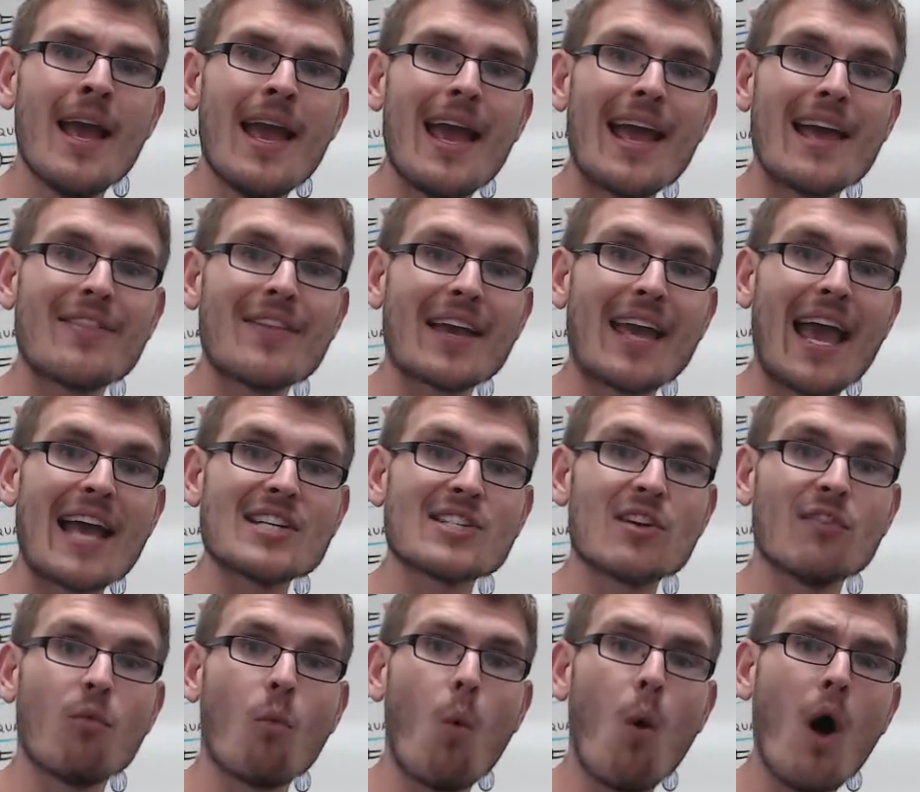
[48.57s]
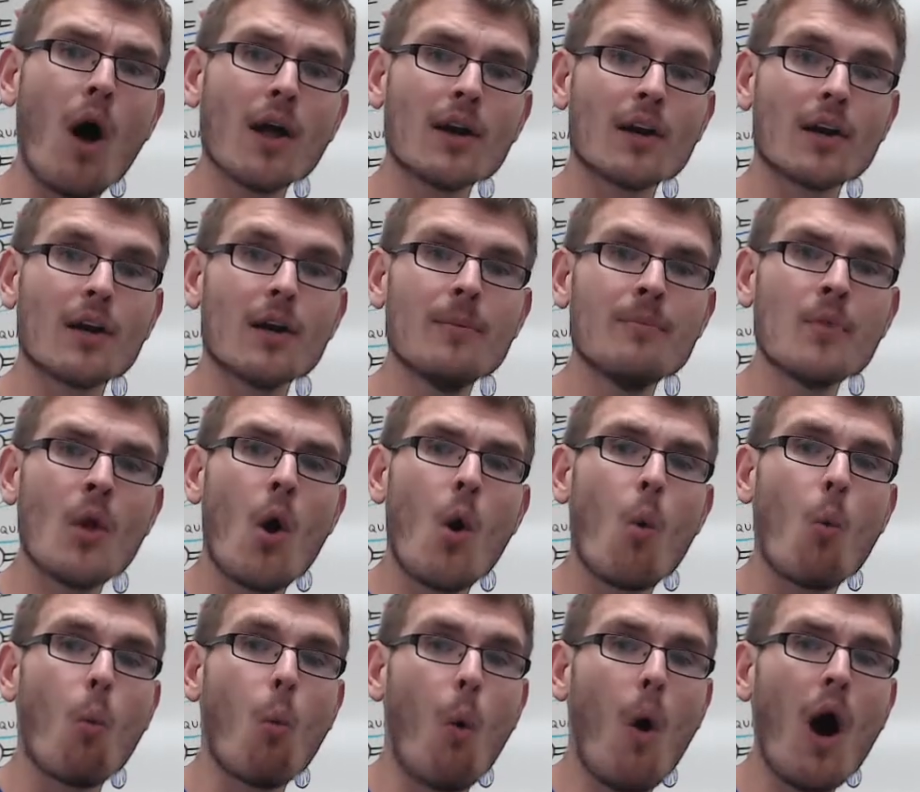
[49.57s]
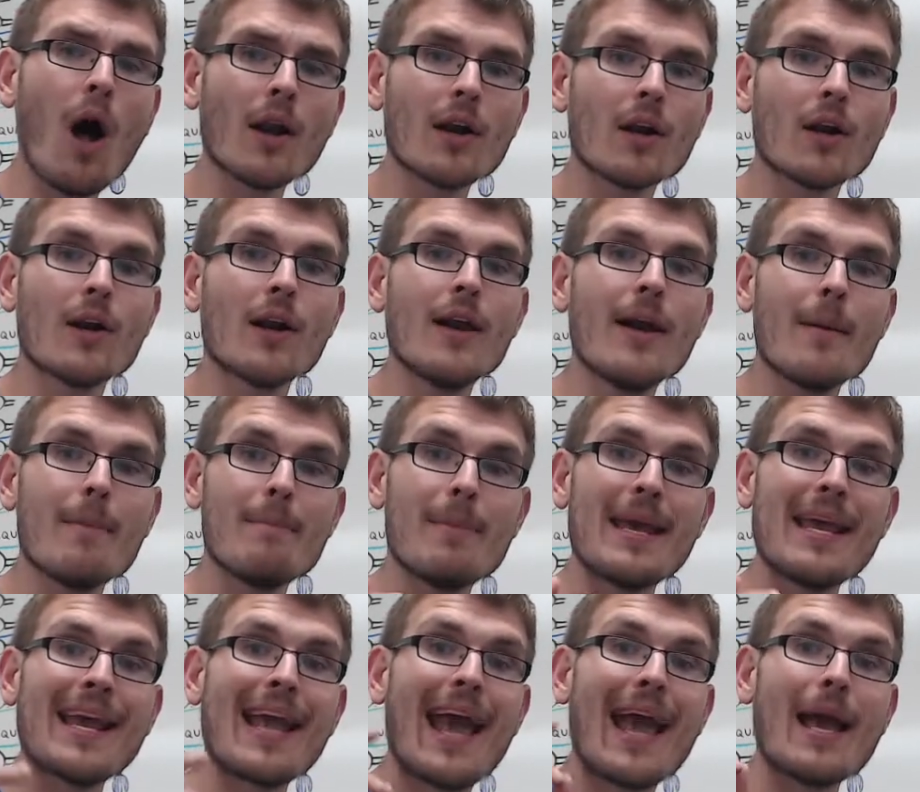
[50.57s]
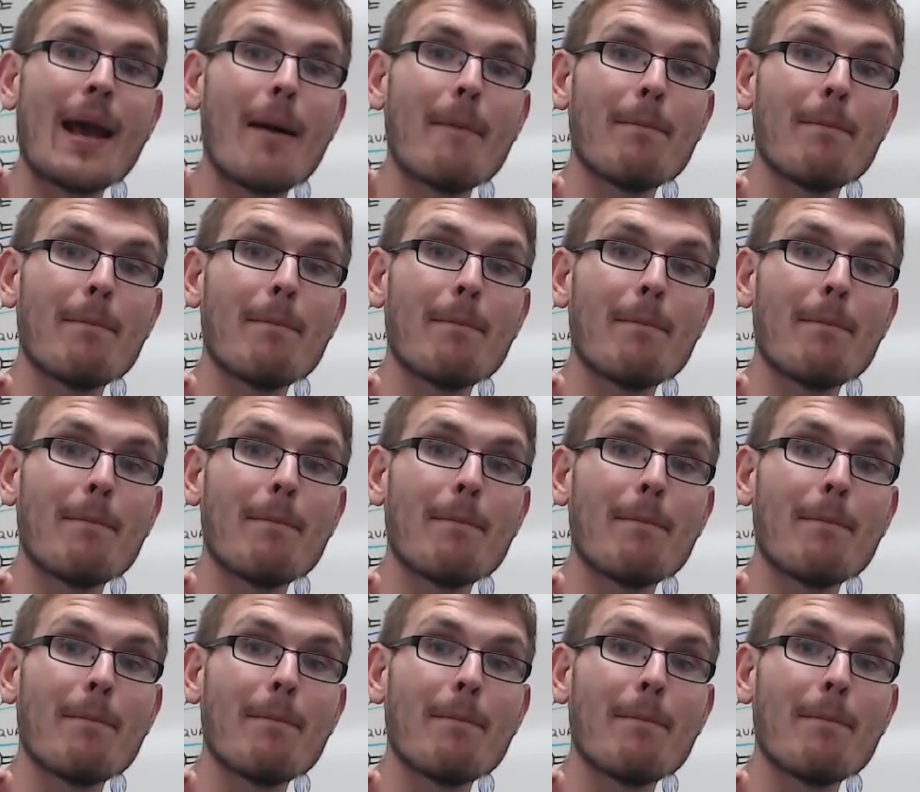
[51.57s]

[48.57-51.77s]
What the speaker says: In the case of water, water being a